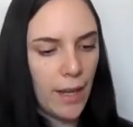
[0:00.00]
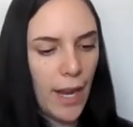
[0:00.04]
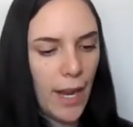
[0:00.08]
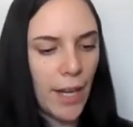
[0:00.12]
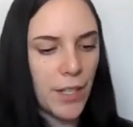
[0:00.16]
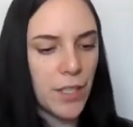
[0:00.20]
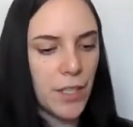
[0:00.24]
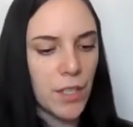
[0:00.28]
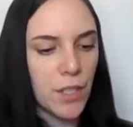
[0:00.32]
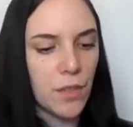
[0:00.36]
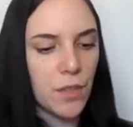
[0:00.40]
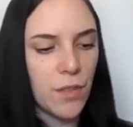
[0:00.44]
I
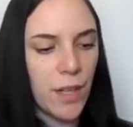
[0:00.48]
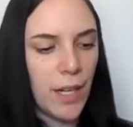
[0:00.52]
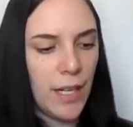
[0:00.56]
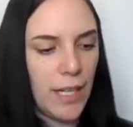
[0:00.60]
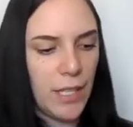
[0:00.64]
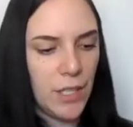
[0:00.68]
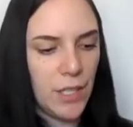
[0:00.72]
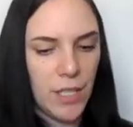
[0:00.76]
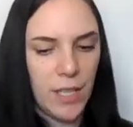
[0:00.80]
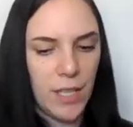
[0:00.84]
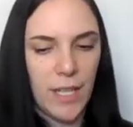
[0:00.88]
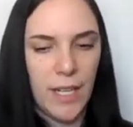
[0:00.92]
just run
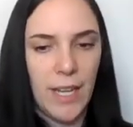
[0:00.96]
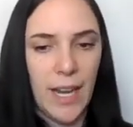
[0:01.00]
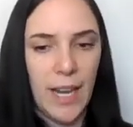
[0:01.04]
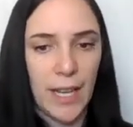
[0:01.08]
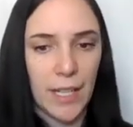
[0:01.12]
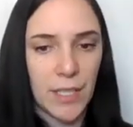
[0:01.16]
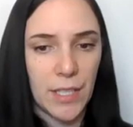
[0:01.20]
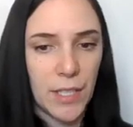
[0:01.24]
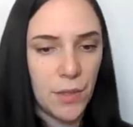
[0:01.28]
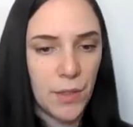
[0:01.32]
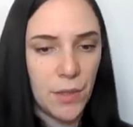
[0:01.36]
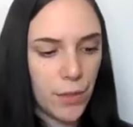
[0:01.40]
into the
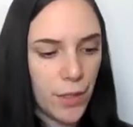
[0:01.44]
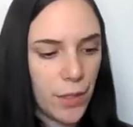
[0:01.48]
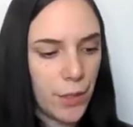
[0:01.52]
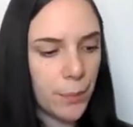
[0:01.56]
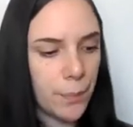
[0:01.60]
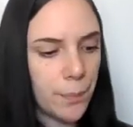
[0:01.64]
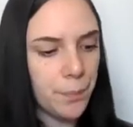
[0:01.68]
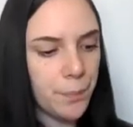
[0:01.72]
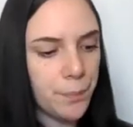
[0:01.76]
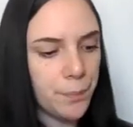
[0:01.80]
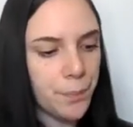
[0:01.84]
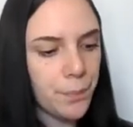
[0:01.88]
next
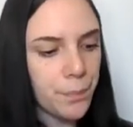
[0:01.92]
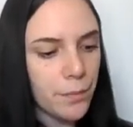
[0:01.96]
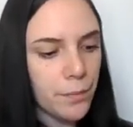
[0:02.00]
room.